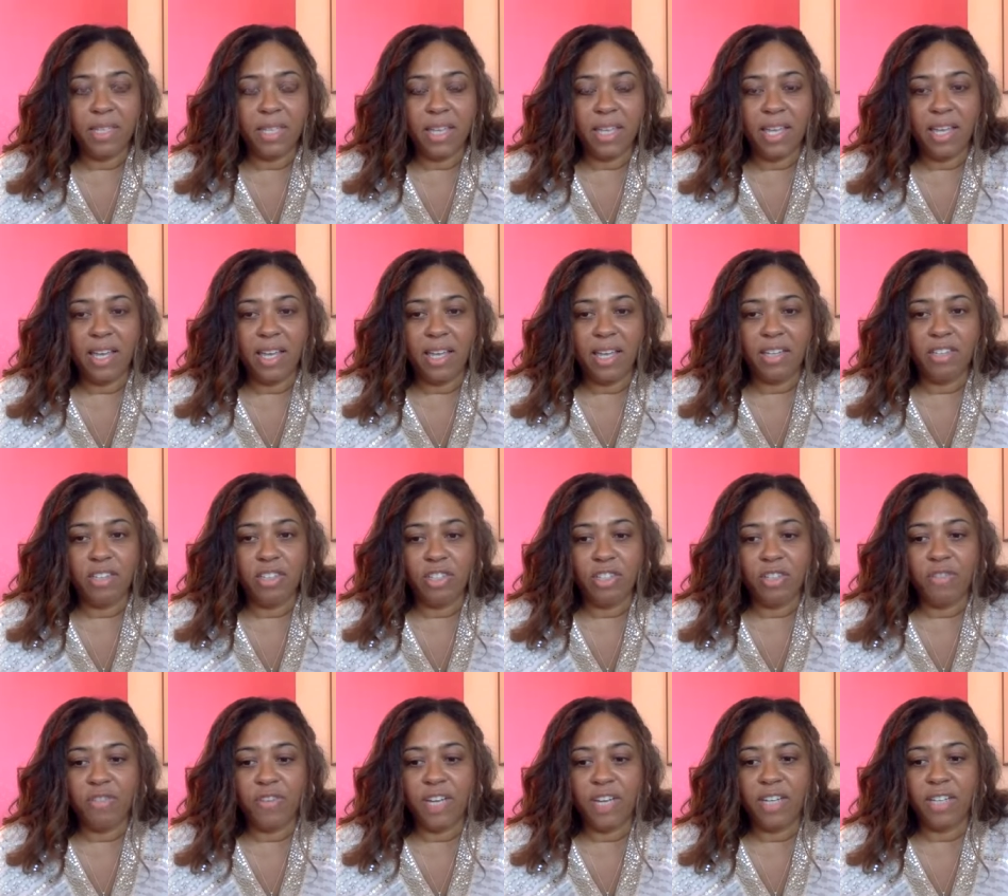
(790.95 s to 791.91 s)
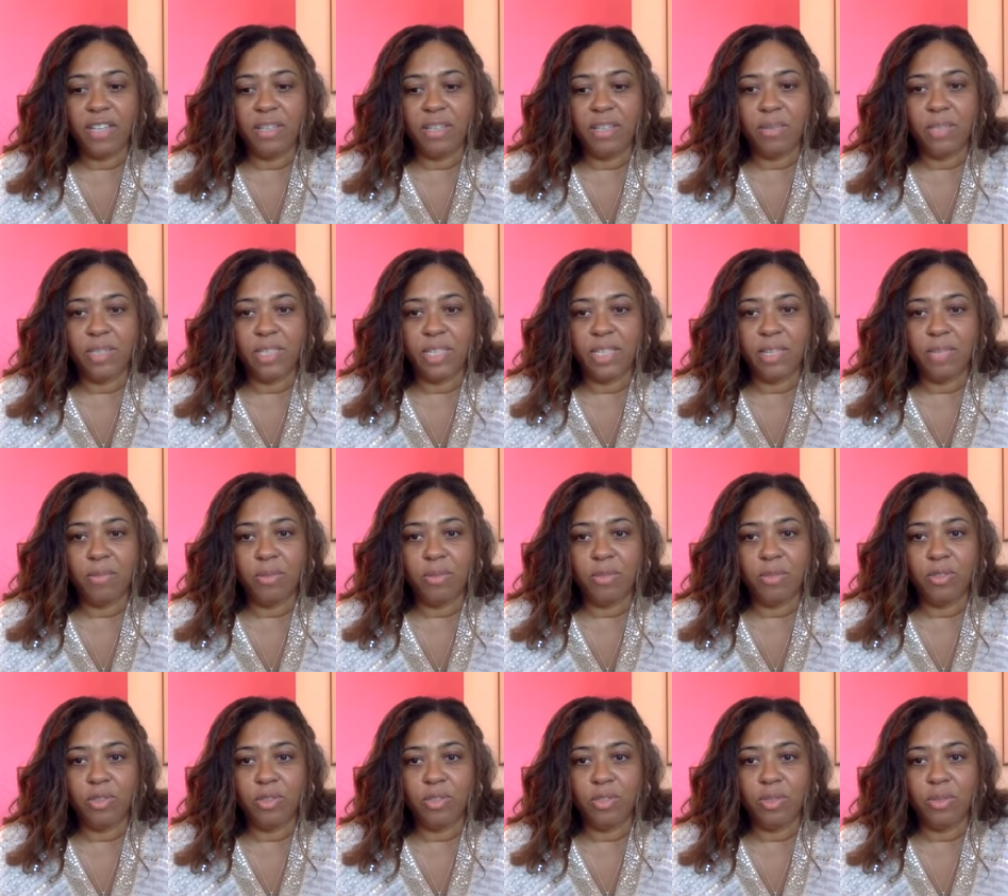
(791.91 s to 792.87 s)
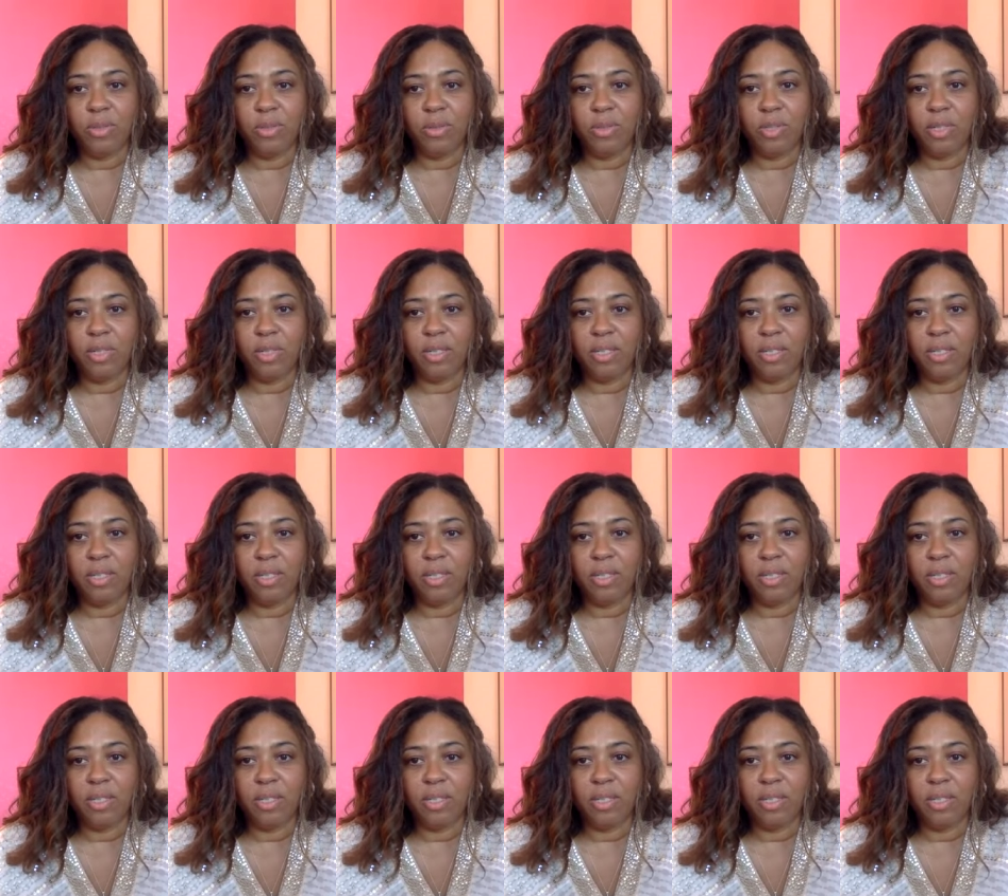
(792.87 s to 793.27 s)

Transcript: and she finally was able to